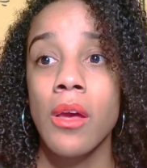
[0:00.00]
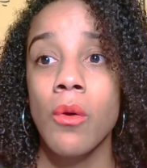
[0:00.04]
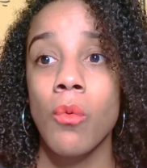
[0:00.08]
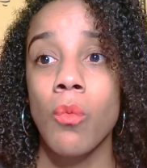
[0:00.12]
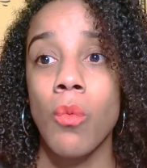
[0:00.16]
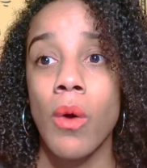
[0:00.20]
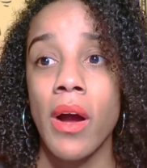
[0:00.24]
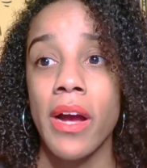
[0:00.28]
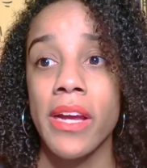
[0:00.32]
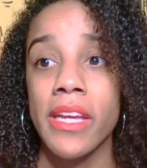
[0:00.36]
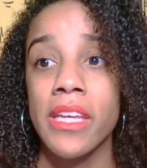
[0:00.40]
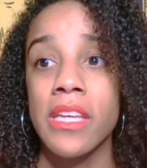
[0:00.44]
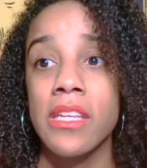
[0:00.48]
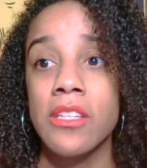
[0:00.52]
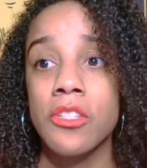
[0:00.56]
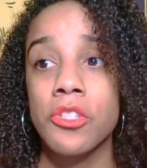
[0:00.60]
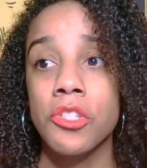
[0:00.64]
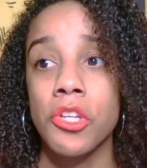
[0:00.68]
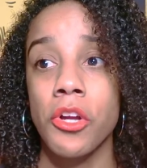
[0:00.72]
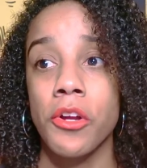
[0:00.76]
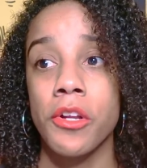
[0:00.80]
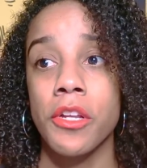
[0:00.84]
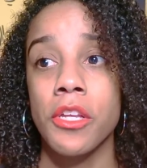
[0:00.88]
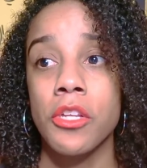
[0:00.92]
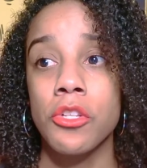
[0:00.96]
why he's
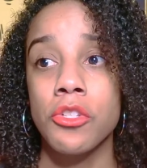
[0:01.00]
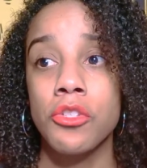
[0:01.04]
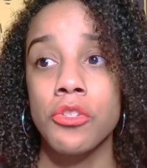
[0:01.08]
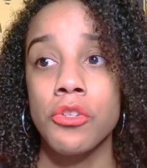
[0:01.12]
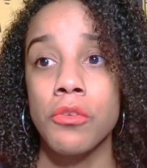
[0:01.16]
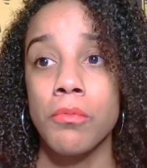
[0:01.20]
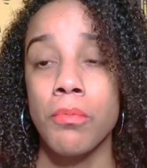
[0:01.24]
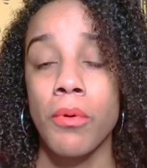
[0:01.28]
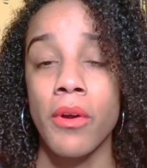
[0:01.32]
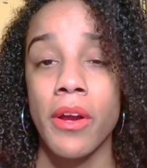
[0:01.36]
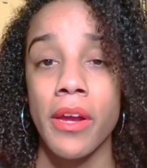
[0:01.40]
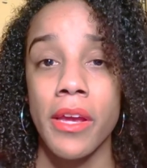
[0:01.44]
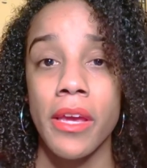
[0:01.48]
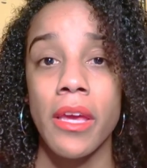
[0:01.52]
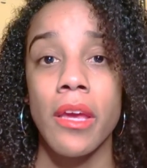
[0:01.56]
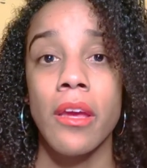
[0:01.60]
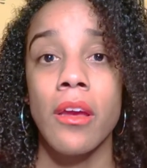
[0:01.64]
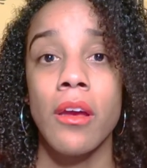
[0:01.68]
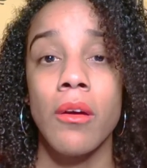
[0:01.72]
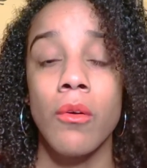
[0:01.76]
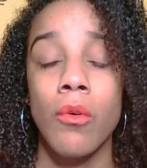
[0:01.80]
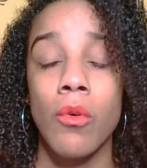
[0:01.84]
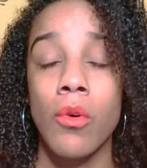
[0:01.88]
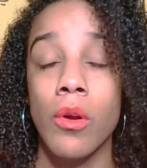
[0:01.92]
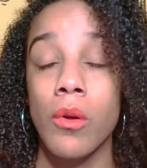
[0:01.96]
starting to
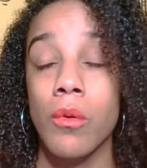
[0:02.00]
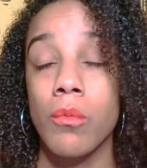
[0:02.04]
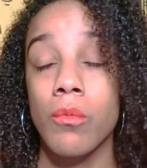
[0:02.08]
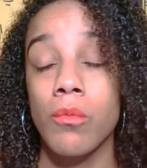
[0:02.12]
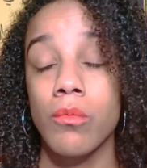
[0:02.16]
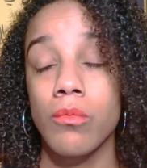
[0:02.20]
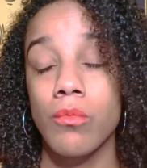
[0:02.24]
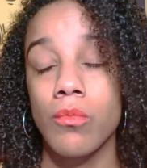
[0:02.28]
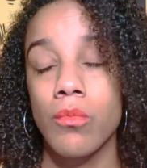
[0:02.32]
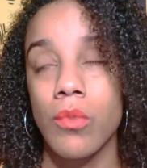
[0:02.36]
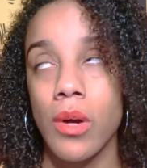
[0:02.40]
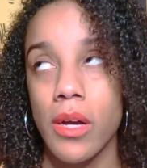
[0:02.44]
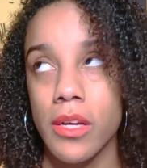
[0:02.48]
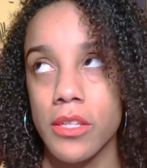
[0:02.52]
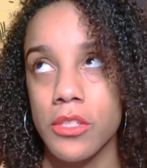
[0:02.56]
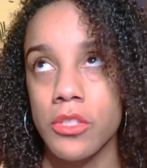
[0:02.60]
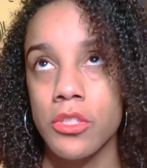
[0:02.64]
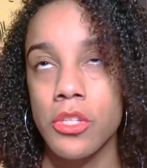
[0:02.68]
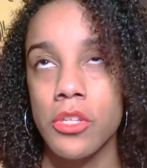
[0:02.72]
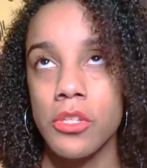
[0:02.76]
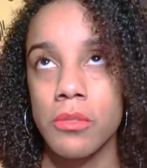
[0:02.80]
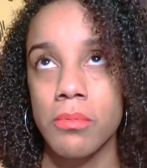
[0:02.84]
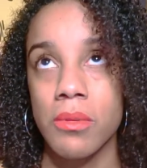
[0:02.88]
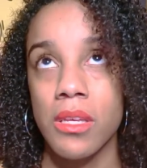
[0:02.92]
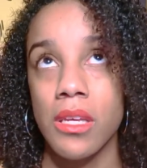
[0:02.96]
prey, or was,
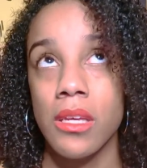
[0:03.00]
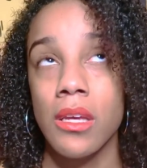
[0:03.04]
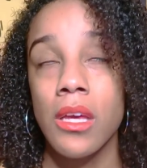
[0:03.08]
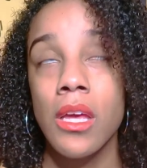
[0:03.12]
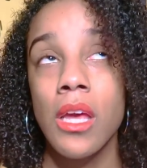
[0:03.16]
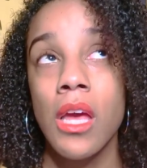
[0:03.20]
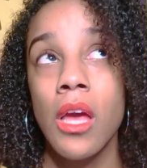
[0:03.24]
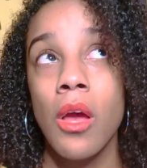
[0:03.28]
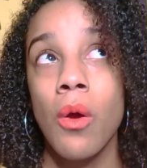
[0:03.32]
excuse me,